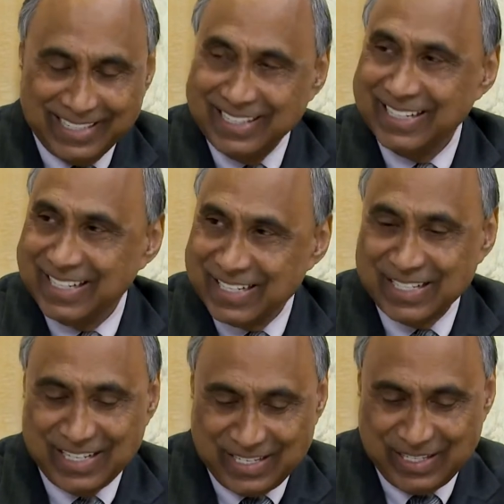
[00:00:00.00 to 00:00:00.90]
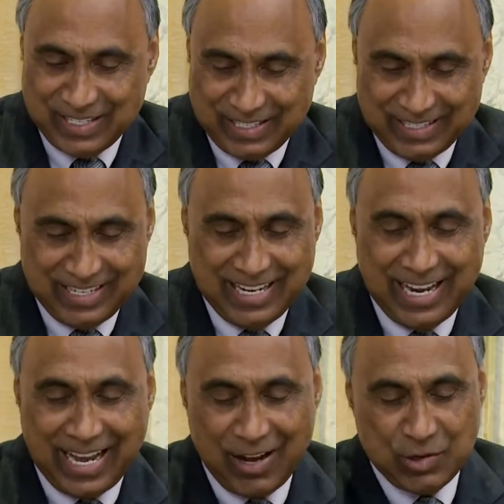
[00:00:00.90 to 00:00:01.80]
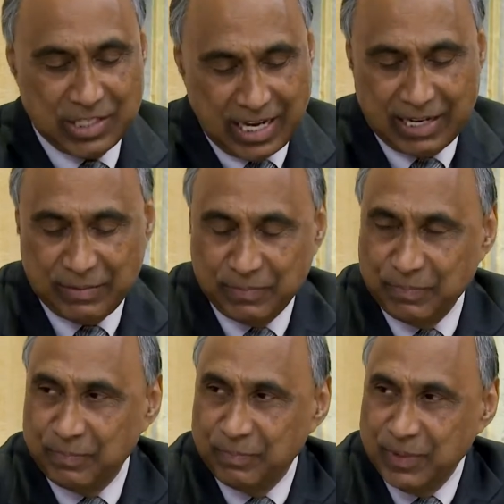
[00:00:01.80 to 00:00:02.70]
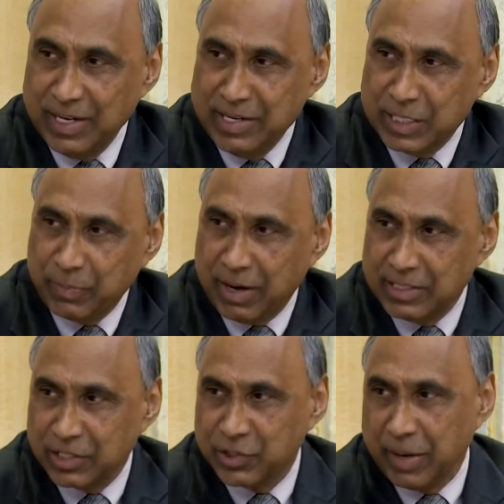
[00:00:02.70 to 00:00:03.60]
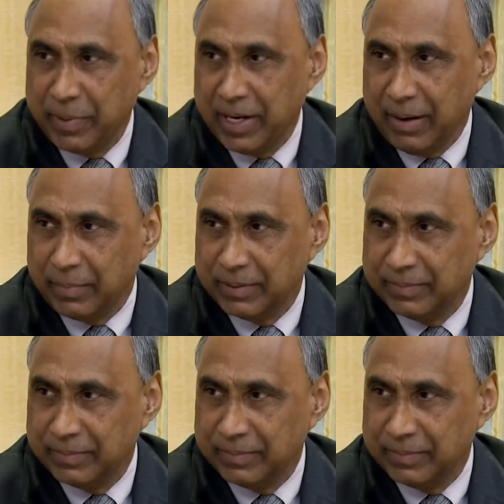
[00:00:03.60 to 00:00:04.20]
it is India. How's that India's project shaping up?